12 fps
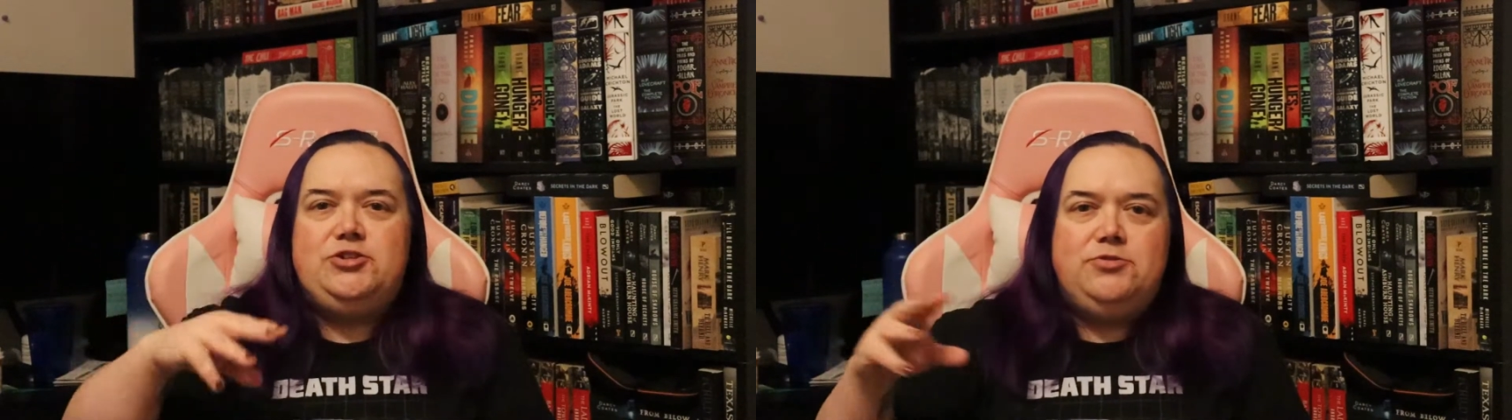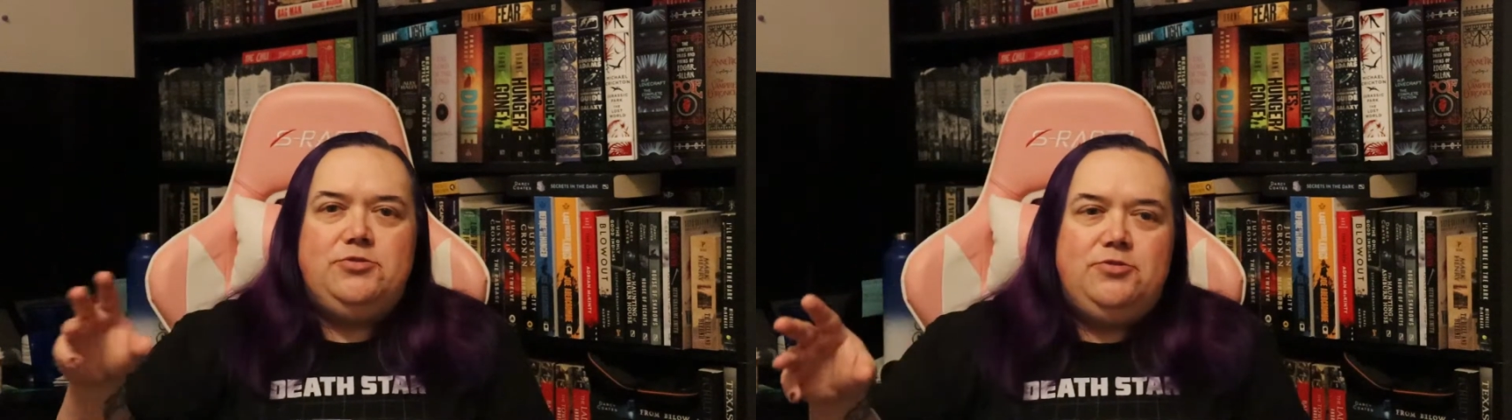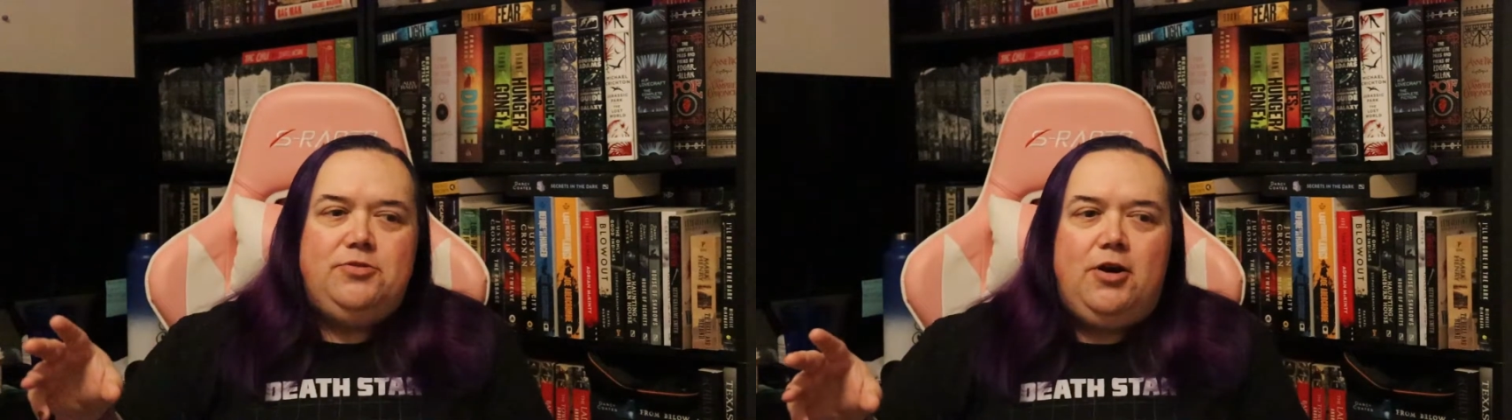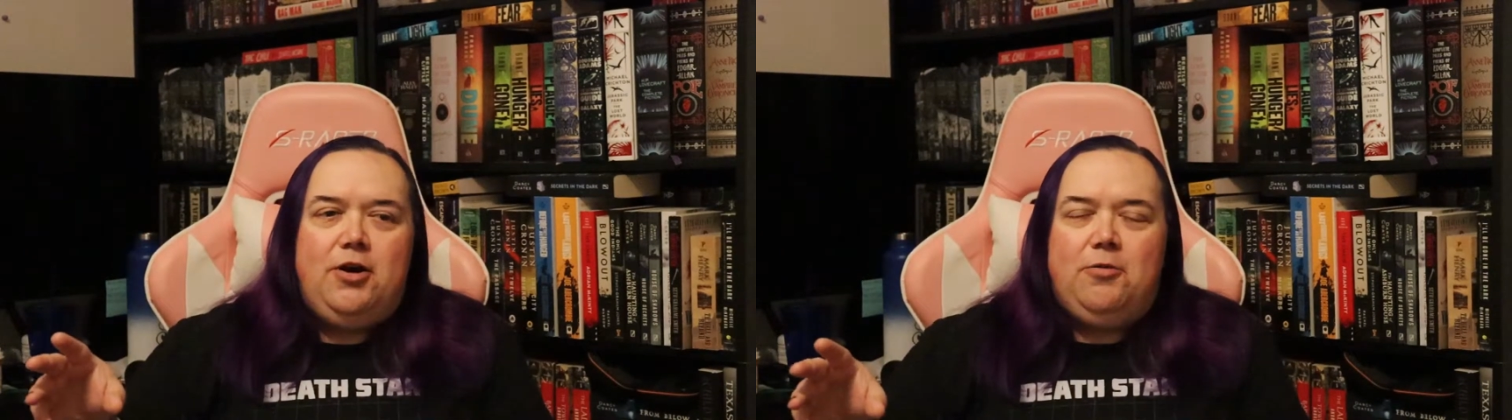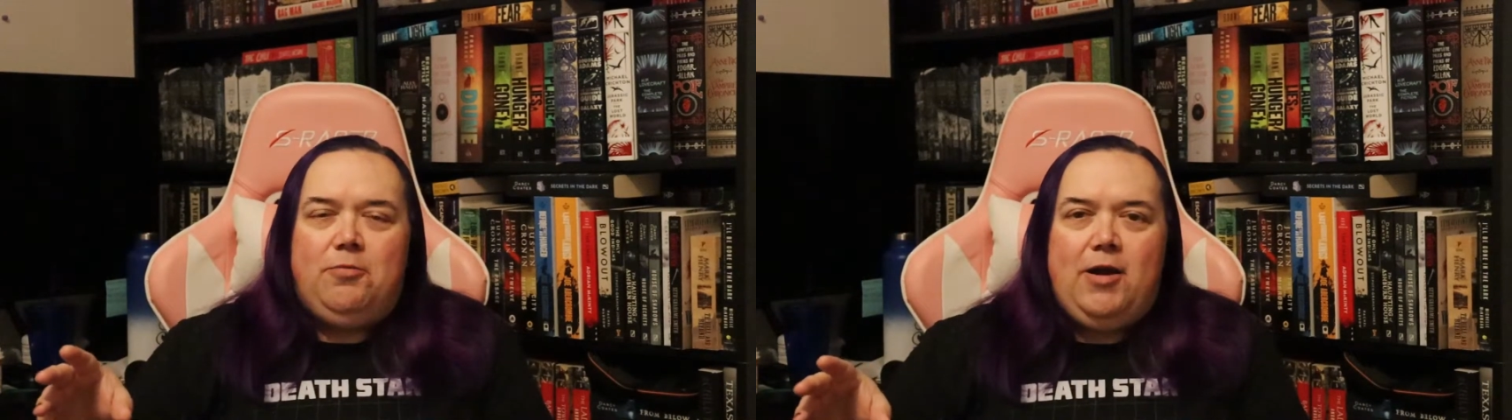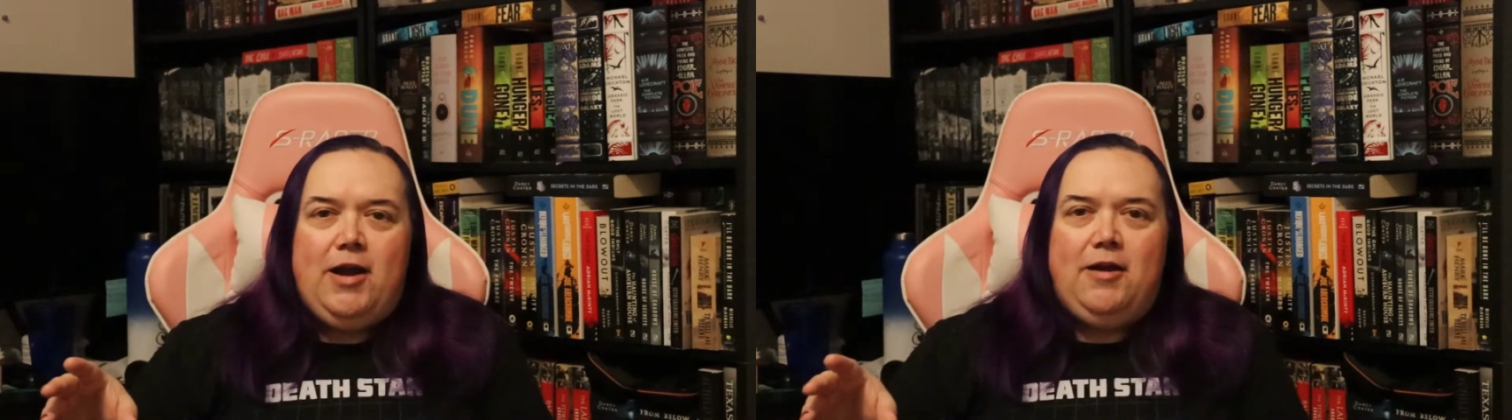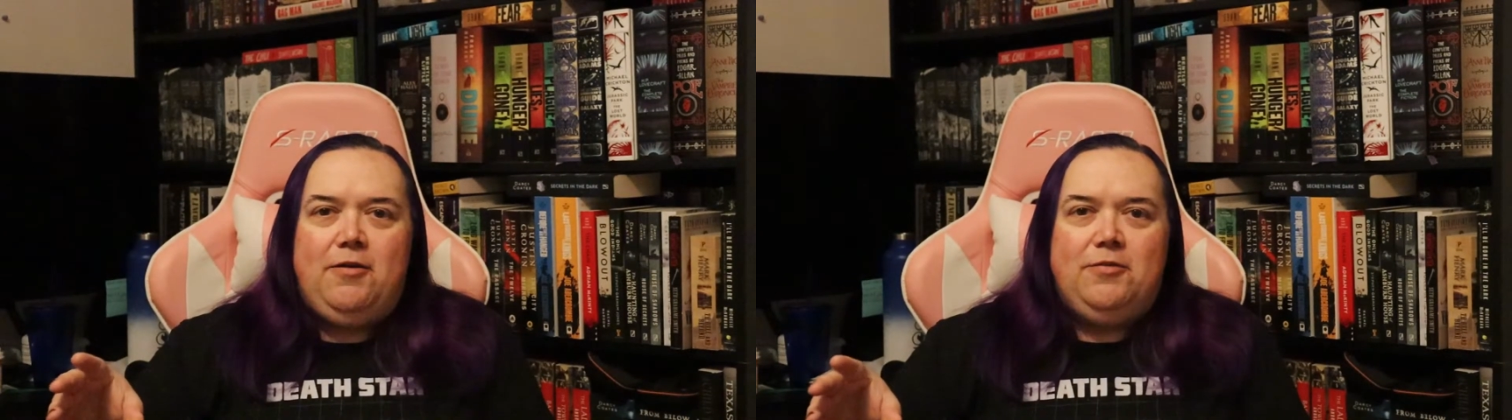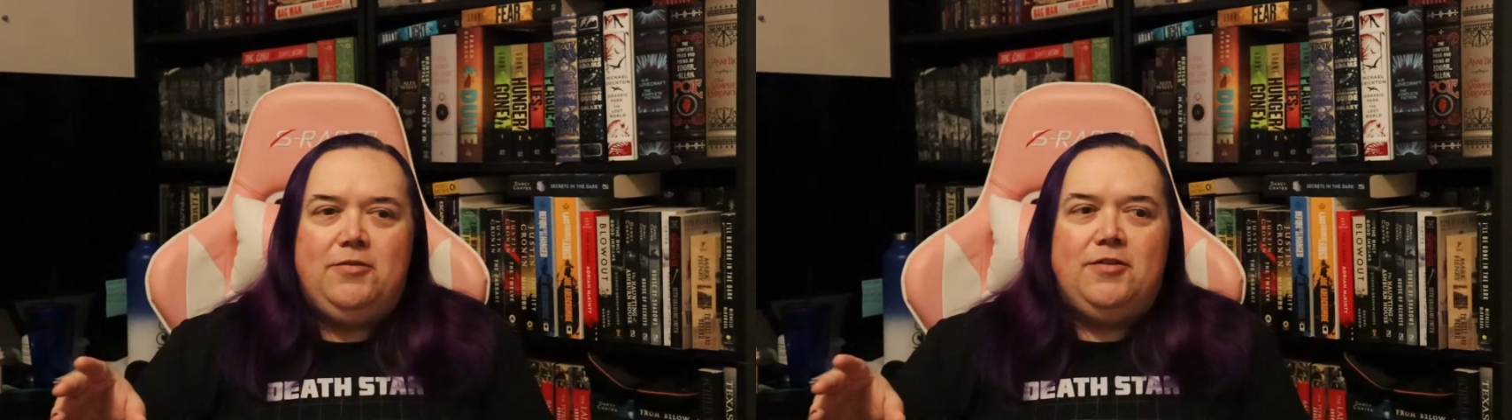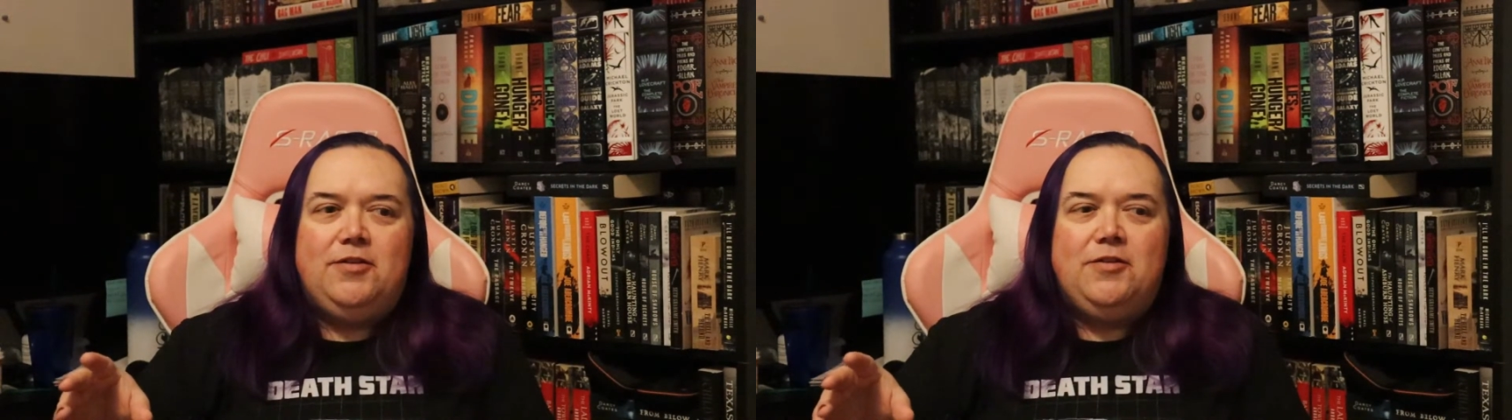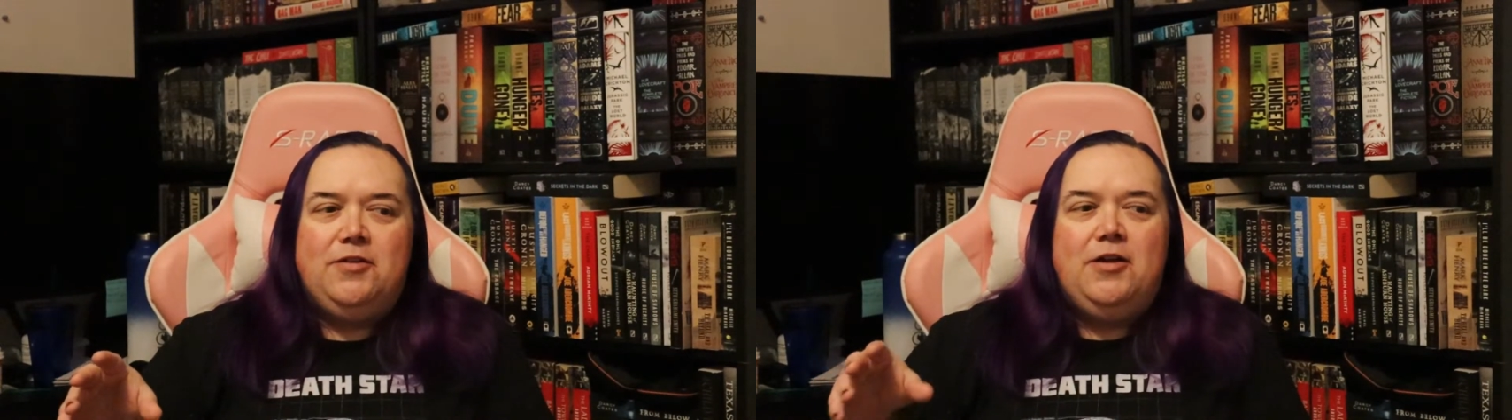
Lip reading: you around